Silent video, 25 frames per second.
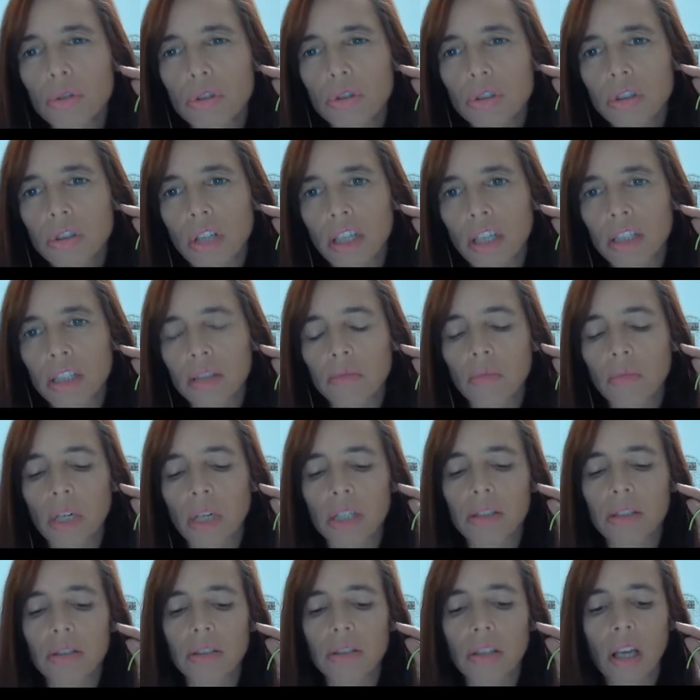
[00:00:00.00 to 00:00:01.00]

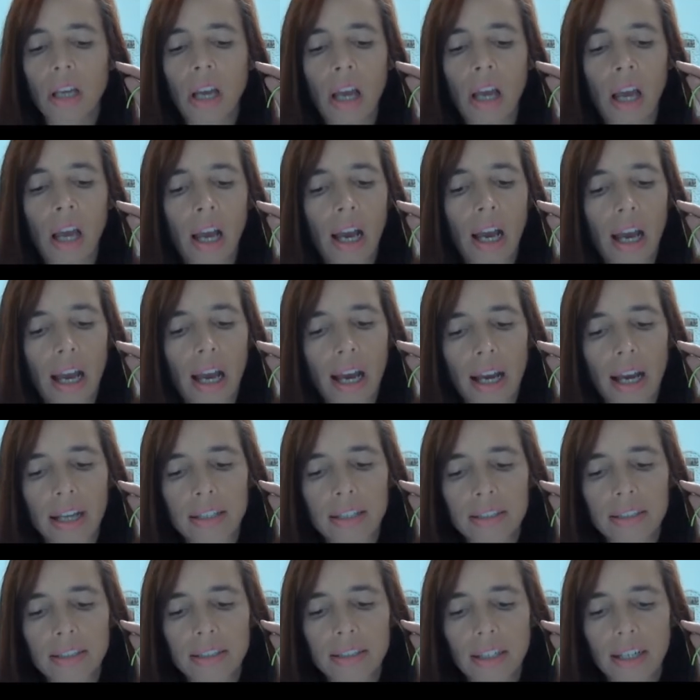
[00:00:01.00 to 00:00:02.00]
statements.
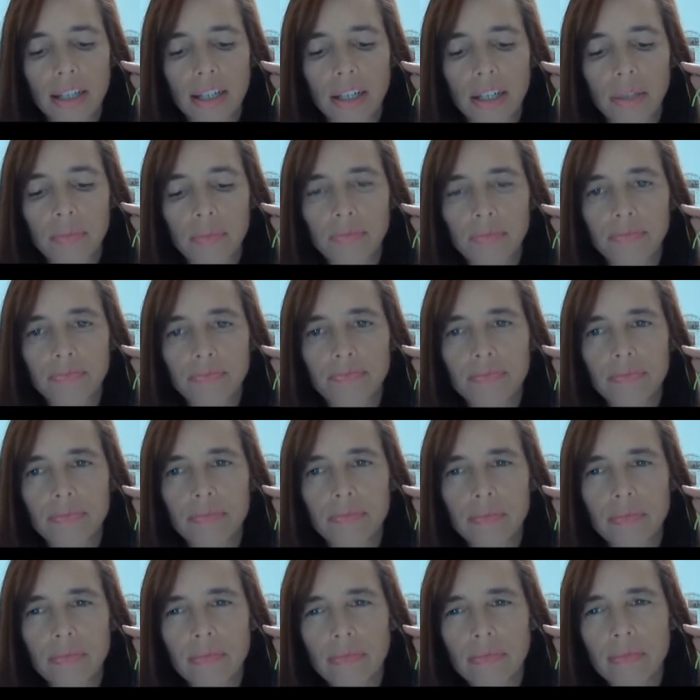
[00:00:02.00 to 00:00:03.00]
And
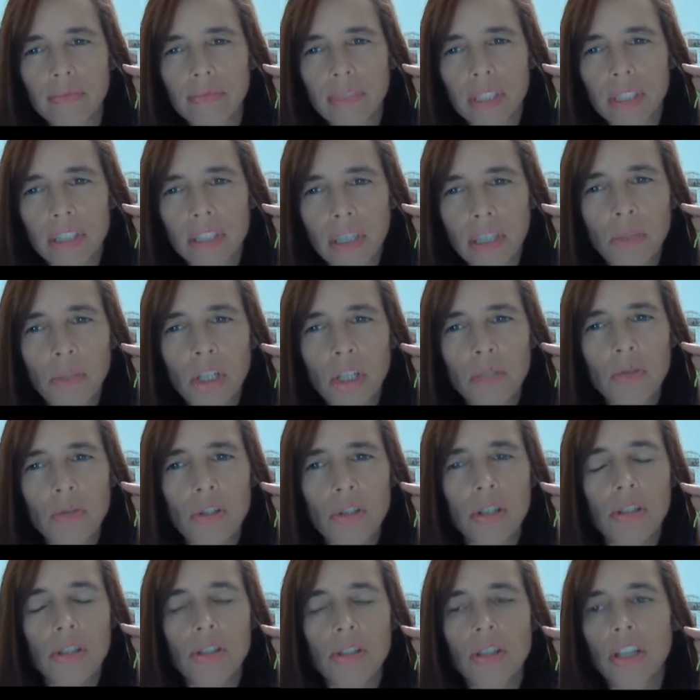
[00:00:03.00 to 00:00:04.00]
Sometimes
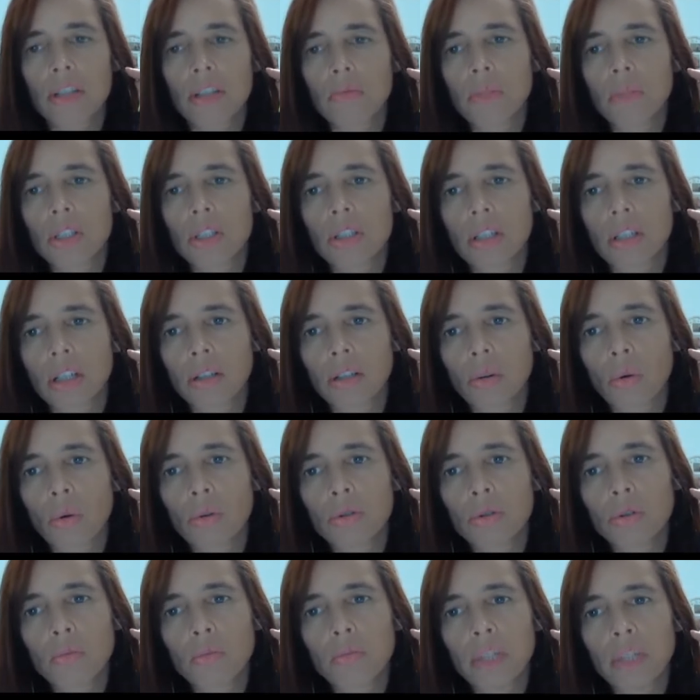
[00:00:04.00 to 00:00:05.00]
these statements can
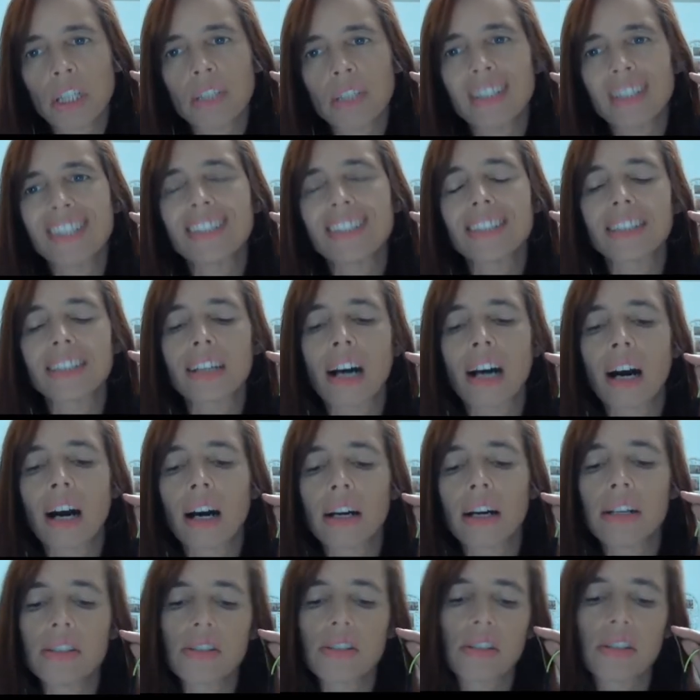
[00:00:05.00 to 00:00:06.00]
also be
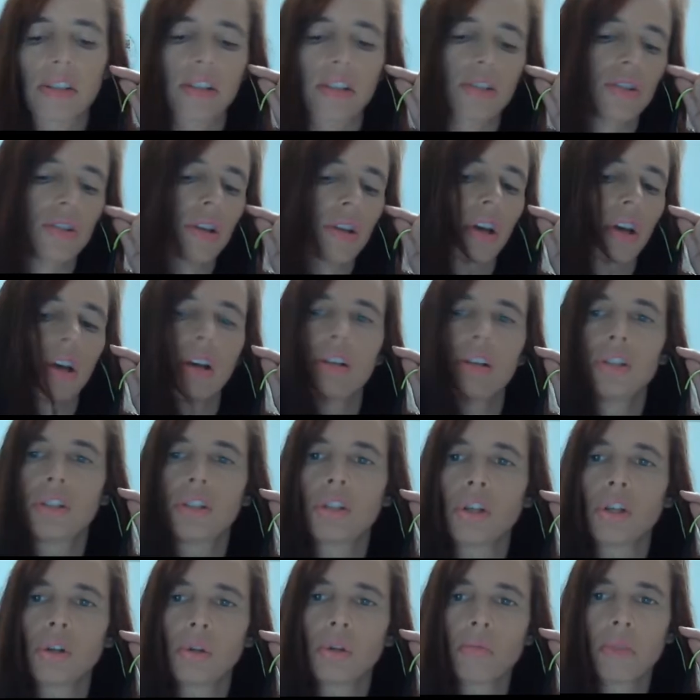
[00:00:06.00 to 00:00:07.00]
disguised as
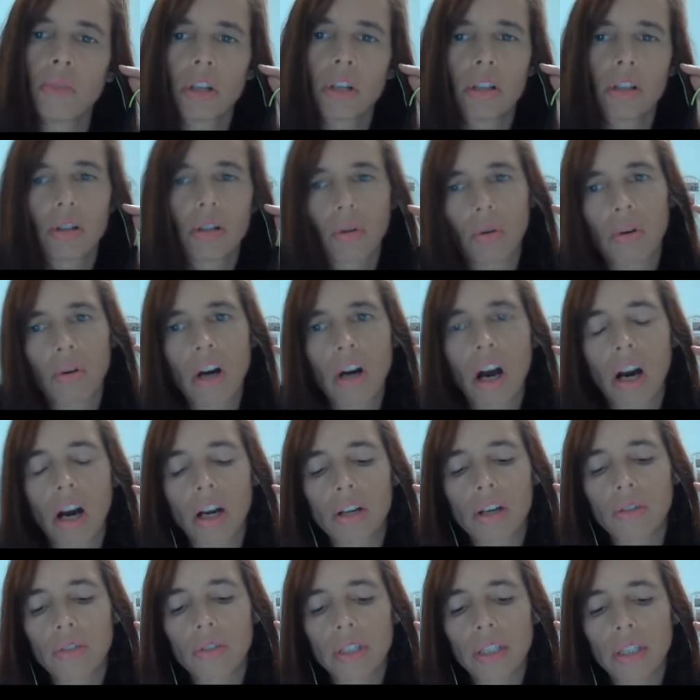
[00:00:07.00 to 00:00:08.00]
humor or
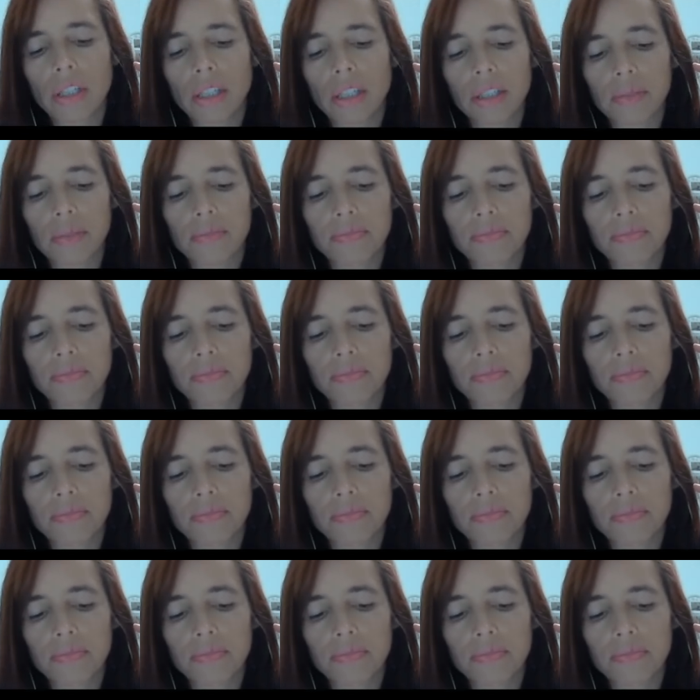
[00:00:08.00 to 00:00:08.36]
irony.